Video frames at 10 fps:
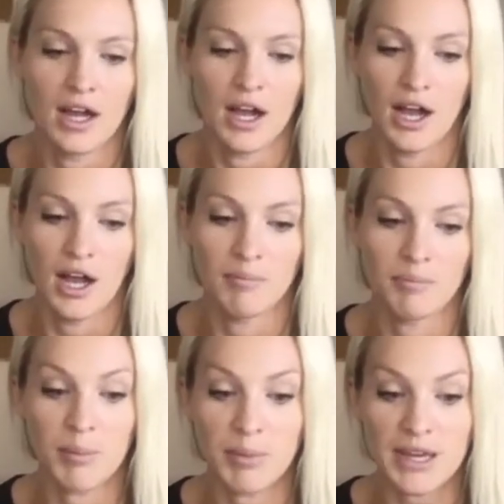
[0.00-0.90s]
Um,
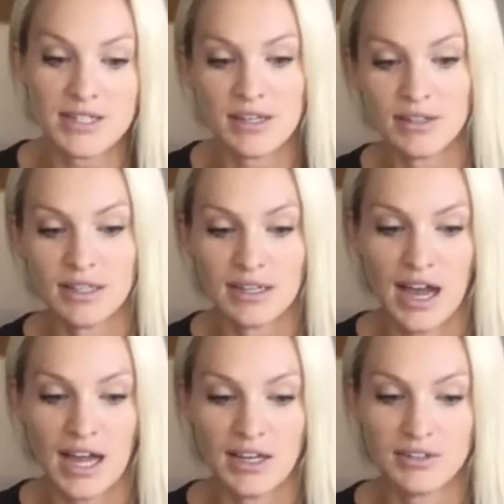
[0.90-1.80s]
but basically,
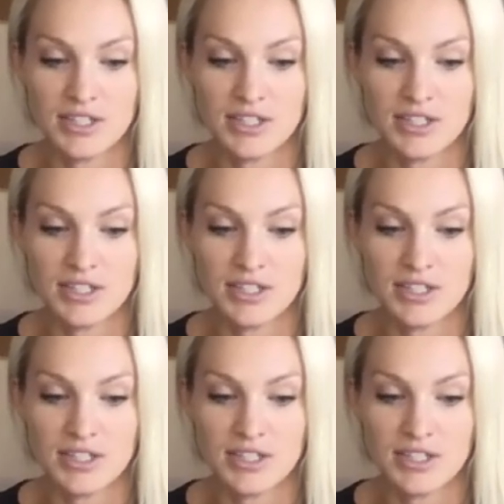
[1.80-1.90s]
I